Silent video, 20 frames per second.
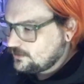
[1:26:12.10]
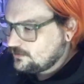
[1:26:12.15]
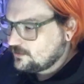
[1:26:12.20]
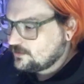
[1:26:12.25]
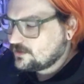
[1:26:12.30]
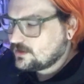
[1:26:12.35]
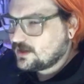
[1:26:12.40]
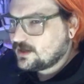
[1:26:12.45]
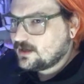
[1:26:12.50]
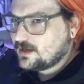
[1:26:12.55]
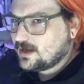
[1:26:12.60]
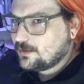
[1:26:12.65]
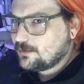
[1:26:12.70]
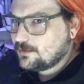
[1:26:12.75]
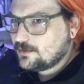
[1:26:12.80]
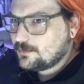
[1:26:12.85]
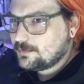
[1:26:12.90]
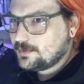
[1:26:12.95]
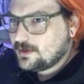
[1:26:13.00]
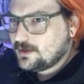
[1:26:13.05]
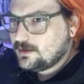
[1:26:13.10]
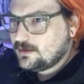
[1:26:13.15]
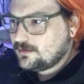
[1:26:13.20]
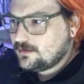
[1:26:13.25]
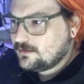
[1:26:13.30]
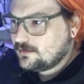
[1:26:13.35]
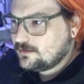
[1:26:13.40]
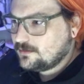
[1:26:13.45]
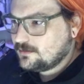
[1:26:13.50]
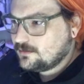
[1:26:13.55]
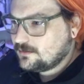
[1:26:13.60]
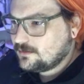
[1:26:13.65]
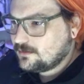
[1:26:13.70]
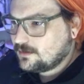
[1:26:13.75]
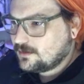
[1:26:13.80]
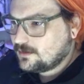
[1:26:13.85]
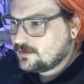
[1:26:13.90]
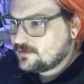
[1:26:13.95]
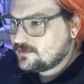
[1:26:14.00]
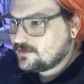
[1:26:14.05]
took like an hour to beat,
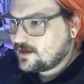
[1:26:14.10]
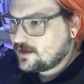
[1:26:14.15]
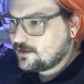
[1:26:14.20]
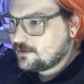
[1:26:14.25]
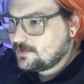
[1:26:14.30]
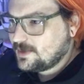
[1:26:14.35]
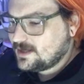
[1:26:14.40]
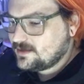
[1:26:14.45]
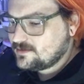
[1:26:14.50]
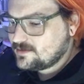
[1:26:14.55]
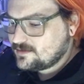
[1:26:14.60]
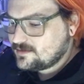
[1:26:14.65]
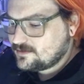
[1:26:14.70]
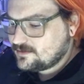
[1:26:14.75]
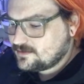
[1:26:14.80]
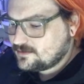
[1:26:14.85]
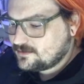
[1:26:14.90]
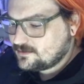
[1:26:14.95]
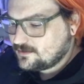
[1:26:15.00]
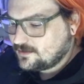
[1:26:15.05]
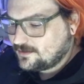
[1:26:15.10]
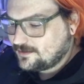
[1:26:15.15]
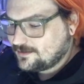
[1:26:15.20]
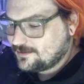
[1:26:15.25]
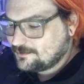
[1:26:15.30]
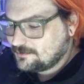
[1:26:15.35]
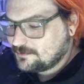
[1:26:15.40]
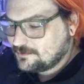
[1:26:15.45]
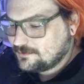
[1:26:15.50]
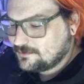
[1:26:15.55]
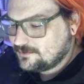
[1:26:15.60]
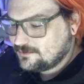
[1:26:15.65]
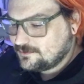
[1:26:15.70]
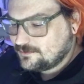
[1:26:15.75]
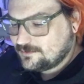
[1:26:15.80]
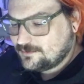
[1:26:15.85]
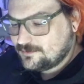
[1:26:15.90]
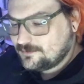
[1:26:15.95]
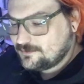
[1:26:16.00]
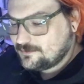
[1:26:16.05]
Psycho Mantis,
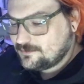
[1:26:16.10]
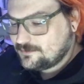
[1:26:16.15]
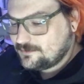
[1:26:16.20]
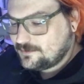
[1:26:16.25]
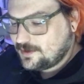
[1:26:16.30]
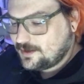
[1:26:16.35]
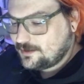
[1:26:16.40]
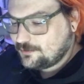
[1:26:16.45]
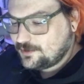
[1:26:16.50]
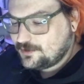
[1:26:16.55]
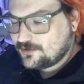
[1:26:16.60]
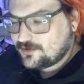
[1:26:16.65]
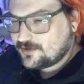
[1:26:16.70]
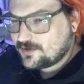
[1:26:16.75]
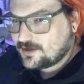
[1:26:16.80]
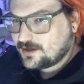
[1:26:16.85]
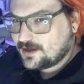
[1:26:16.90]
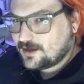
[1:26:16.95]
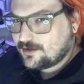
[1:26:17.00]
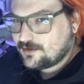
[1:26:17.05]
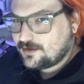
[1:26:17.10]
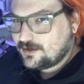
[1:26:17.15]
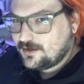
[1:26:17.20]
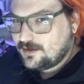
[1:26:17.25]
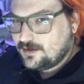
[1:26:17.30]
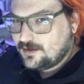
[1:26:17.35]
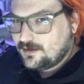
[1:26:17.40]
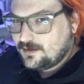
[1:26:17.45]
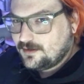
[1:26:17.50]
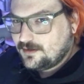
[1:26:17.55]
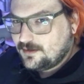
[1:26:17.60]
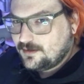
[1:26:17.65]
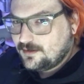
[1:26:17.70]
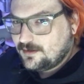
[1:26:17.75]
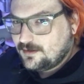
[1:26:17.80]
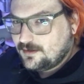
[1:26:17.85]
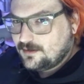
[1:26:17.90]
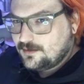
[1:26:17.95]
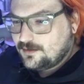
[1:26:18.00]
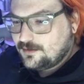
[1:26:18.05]
and we just hung out.
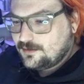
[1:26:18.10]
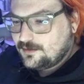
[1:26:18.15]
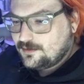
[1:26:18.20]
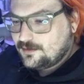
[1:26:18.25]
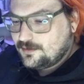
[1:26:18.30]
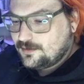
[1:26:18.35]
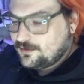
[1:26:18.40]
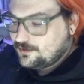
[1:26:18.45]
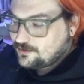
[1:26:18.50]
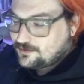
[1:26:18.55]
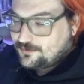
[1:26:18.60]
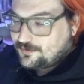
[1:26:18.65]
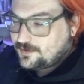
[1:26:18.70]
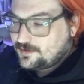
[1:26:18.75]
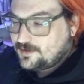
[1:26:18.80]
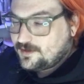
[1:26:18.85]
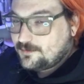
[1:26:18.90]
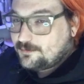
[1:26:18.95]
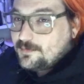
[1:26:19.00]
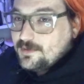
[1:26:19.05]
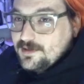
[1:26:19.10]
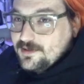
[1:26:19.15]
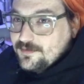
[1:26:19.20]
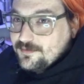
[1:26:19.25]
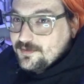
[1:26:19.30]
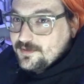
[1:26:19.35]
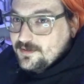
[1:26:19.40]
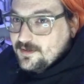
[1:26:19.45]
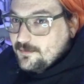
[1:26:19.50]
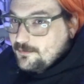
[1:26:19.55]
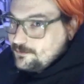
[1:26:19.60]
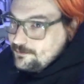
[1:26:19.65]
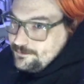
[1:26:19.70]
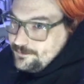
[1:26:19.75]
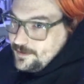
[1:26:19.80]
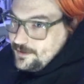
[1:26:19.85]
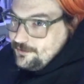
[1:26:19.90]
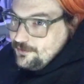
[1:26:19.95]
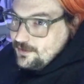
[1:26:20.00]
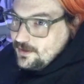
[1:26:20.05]
It was a fun time. It's a fun time.
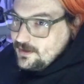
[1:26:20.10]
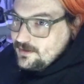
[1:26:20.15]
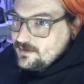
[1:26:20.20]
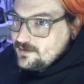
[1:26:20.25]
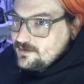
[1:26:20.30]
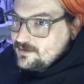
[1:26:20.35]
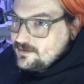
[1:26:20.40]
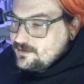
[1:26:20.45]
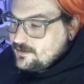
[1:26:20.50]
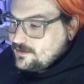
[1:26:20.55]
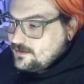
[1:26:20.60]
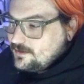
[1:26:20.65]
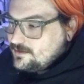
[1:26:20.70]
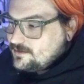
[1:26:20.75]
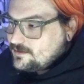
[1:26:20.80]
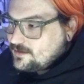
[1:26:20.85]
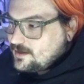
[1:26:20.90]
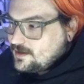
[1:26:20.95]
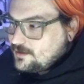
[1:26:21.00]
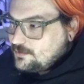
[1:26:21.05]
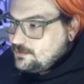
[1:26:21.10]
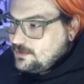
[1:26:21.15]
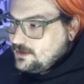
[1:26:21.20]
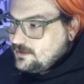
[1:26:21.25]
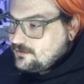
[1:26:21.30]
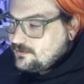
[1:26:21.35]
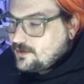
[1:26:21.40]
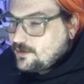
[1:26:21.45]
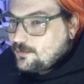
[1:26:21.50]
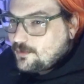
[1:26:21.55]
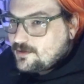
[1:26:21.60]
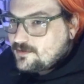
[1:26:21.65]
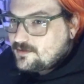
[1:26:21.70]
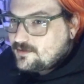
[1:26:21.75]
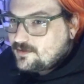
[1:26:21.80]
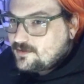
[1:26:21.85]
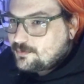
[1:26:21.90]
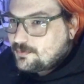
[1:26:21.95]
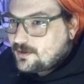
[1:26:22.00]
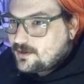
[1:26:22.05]
If you like this, it's like me if I
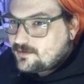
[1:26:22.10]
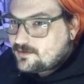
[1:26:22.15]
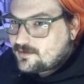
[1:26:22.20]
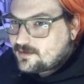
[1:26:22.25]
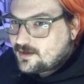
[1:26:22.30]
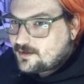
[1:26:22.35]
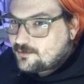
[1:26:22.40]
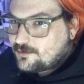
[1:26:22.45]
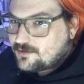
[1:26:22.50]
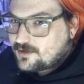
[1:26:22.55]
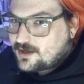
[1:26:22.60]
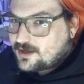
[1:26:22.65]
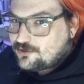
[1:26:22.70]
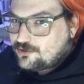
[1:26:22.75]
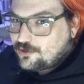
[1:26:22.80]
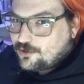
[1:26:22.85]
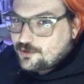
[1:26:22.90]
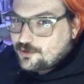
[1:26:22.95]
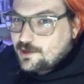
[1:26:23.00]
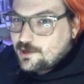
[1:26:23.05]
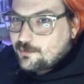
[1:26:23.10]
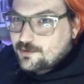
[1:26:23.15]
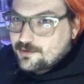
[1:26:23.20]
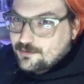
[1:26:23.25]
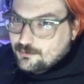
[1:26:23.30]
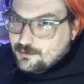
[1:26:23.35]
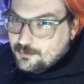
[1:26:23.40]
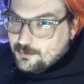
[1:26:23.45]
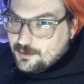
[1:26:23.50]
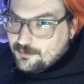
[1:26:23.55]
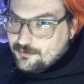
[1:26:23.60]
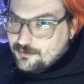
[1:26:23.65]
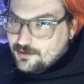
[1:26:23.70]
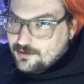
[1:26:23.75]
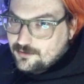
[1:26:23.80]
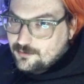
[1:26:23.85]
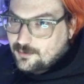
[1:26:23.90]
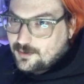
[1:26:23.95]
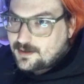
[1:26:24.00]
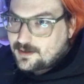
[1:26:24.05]
wasn't depressed and I was like joking with one of my
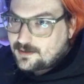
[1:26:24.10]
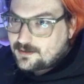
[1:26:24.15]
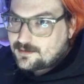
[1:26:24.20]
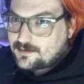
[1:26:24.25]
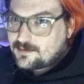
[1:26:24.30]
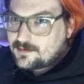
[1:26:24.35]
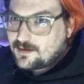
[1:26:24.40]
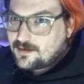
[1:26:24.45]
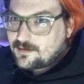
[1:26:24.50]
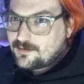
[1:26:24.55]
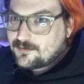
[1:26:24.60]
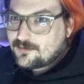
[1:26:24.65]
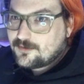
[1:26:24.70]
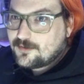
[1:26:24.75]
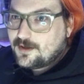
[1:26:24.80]
friends while I did stuff.